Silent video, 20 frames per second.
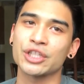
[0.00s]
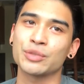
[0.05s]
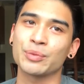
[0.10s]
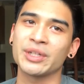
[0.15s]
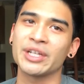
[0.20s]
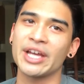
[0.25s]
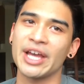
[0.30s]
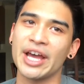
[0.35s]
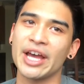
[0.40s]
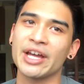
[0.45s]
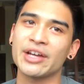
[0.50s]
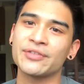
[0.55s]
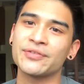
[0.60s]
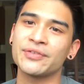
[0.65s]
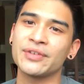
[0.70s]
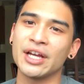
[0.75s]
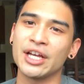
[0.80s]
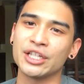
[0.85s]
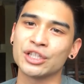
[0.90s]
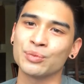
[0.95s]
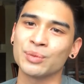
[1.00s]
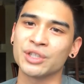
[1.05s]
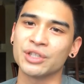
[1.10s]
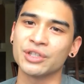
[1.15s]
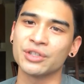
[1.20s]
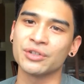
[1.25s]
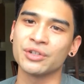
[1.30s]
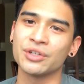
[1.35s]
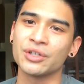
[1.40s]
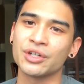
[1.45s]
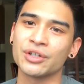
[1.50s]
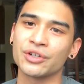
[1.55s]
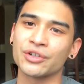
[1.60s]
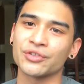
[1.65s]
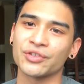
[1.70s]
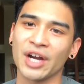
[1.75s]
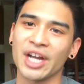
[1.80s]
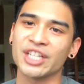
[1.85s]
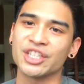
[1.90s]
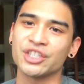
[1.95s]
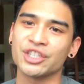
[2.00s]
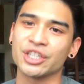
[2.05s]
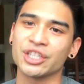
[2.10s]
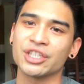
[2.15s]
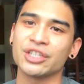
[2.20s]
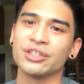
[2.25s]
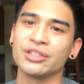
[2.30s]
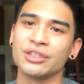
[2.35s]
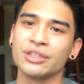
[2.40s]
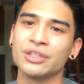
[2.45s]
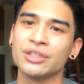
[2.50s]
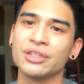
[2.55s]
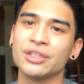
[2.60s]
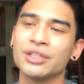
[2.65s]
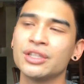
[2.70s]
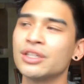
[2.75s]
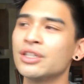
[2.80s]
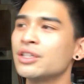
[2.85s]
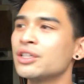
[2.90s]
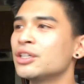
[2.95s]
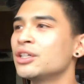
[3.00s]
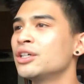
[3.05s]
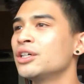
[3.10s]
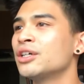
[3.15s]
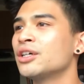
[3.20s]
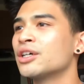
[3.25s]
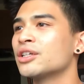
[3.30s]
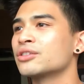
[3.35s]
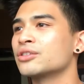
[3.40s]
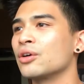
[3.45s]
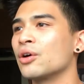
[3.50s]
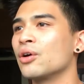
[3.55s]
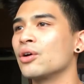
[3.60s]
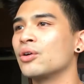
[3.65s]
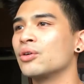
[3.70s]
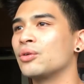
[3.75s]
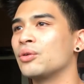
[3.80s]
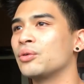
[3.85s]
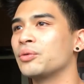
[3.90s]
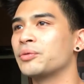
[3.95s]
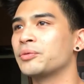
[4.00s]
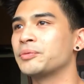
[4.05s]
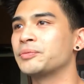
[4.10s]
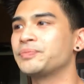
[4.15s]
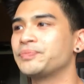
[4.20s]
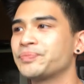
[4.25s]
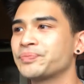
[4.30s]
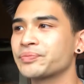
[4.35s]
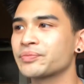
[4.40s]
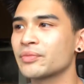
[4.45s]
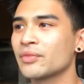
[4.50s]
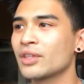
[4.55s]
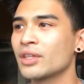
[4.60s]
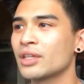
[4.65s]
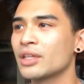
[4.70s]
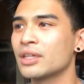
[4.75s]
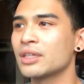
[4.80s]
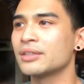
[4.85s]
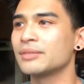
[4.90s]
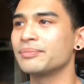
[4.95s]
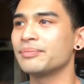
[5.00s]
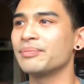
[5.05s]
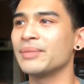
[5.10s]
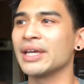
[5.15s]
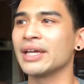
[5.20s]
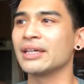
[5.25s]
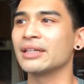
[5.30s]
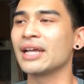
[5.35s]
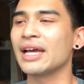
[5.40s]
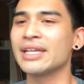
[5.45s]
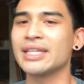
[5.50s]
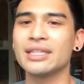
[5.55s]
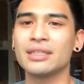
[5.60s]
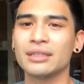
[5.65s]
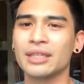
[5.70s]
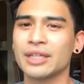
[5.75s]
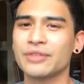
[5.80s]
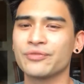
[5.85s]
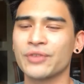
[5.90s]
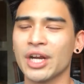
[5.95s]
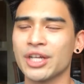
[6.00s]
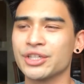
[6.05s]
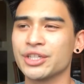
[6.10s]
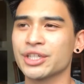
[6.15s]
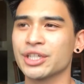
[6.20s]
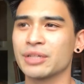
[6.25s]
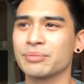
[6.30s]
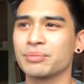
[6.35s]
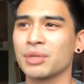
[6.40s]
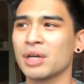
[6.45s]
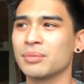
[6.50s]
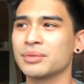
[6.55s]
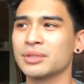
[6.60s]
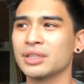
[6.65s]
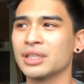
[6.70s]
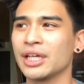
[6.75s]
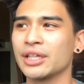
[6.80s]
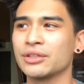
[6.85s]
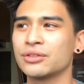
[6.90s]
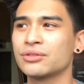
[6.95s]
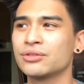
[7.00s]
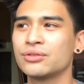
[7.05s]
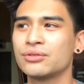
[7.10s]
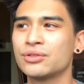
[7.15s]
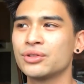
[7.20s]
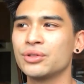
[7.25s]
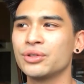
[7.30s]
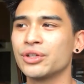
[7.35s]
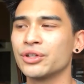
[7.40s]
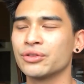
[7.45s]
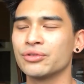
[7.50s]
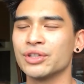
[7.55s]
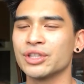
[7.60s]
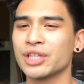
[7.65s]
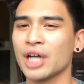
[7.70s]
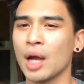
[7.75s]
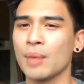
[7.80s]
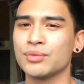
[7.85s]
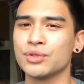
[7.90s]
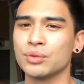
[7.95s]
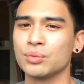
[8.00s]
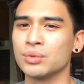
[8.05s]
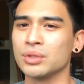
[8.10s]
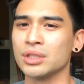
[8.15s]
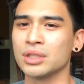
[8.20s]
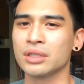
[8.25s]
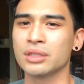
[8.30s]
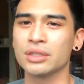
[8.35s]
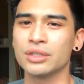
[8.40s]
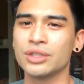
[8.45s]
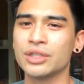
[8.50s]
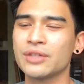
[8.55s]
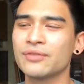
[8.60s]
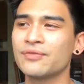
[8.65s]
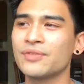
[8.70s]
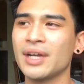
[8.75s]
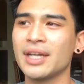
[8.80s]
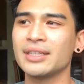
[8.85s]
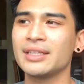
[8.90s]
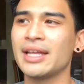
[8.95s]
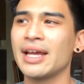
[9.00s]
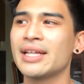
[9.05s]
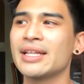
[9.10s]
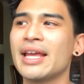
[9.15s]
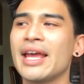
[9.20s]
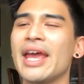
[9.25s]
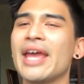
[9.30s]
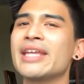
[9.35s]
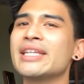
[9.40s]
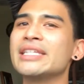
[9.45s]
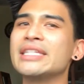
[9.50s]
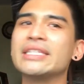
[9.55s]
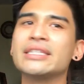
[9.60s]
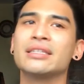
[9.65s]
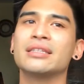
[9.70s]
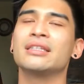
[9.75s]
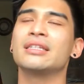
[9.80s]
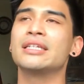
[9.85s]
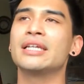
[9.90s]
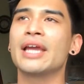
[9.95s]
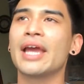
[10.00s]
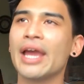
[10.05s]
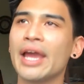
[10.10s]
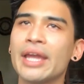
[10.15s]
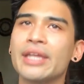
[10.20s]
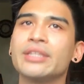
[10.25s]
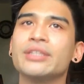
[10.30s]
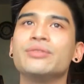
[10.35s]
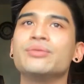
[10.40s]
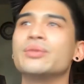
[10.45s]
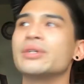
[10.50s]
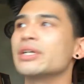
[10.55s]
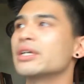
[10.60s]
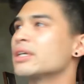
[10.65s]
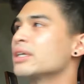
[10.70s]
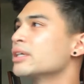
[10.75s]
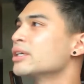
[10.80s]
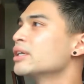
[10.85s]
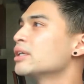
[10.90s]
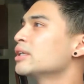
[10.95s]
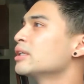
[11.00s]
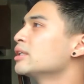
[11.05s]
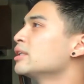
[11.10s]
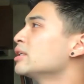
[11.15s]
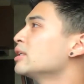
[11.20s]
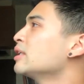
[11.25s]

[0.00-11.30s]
Starts with an F, ends with a fried chicken. So, man, I eat like fried chicken probably like 2 to 3 times a week. You can find that easily anywhere.